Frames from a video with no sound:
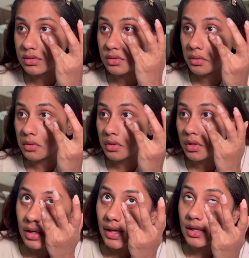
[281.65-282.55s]
So
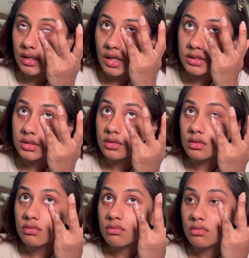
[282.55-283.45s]
again, it doesn't
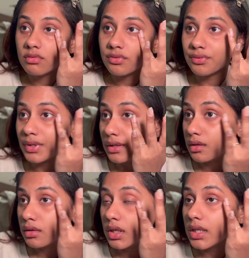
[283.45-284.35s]

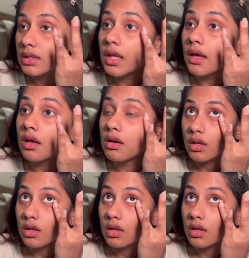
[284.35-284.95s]
feel really thick,